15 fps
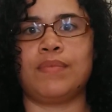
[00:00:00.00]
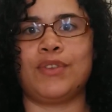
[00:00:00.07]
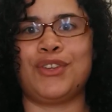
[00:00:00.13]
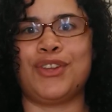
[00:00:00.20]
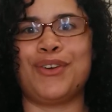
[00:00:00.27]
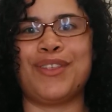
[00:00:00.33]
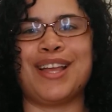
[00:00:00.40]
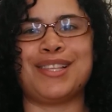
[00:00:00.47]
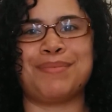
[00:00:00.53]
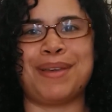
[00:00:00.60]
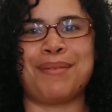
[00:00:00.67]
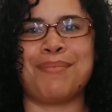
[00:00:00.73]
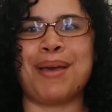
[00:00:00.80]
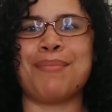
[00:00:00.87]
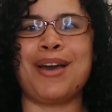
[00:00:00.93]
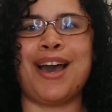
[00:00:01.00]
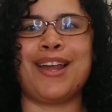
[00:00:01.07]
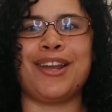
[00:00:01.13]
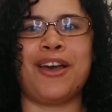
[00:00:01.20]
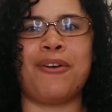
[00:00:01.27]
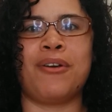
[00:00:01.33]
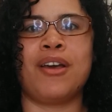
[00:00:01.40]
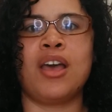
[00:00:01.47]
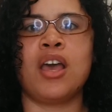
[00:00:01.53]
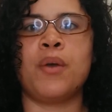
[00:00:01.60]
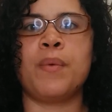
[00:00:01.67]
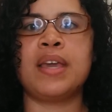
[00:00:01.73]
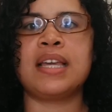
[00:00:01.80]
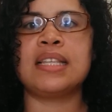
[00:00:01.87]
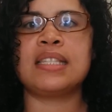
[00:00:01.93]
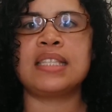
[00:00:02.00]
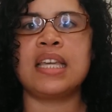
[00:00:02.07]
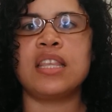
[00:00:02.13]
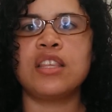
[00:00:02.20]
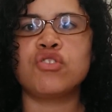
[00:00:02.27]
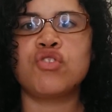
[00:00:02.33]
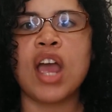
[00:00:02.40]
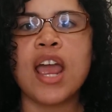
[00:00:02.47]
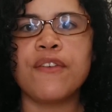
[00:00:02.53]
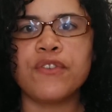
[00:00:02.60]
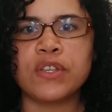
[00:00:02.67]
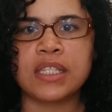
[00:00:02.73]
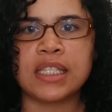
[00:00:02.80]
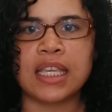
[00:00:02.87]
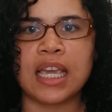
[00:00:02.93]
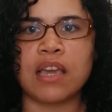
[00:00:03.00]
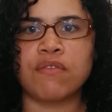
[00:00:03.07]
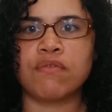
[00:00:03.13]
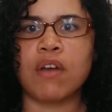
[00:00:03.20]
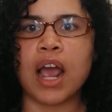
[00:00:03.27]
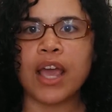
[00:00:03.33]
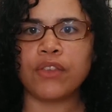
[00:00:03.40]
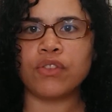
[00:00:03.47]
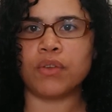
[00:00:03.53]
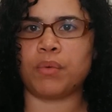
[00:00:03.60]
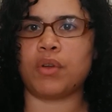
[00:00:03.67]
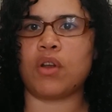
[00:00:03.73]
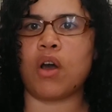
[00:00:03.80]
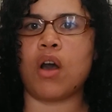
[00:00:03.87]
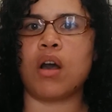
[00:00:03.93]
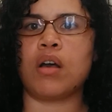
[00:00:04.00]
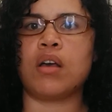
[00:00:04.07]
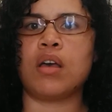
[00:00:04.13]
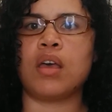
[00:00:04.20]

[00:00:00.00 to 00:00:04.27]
that's my motto, we can sit in the driver's seat and ride through it all.